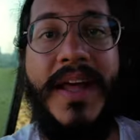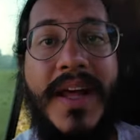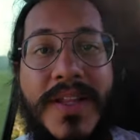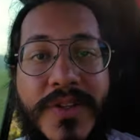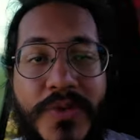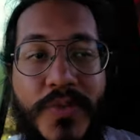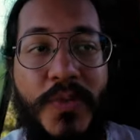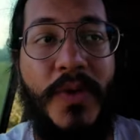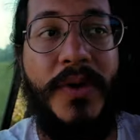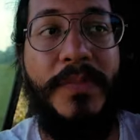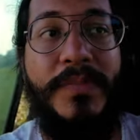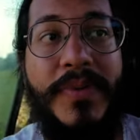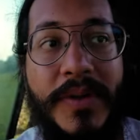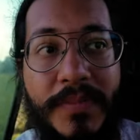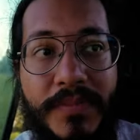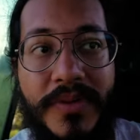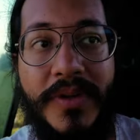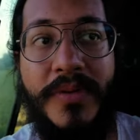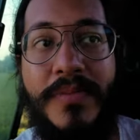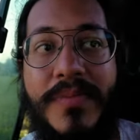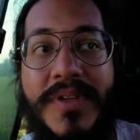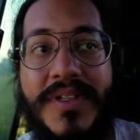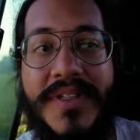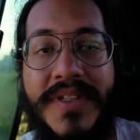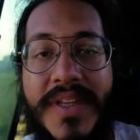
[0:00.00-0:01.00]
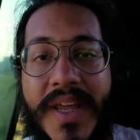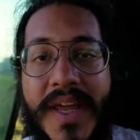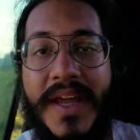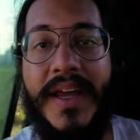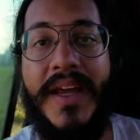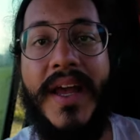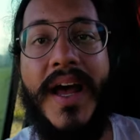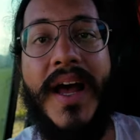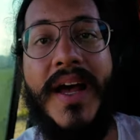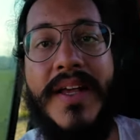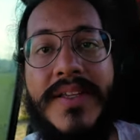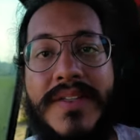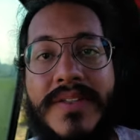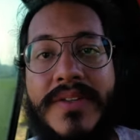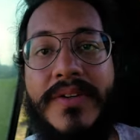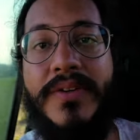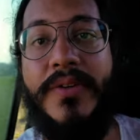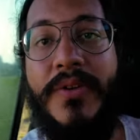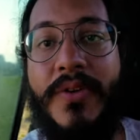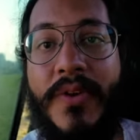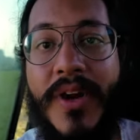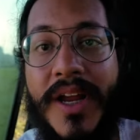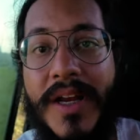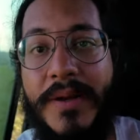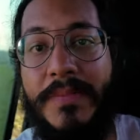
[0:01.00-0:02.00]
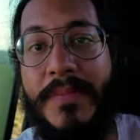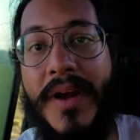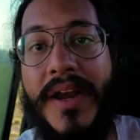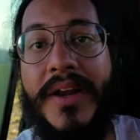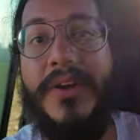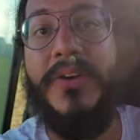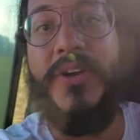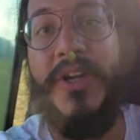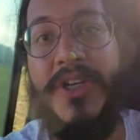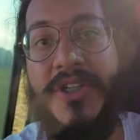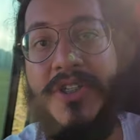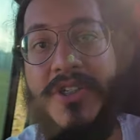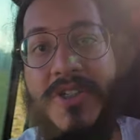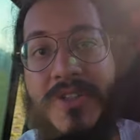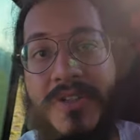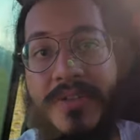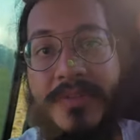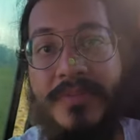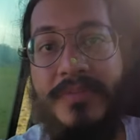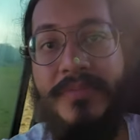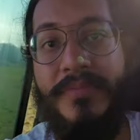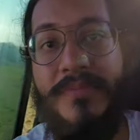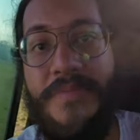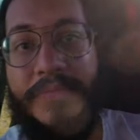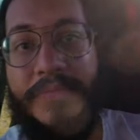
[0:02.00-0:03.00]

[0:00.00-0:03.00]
That's what people mistake as the Great Migration.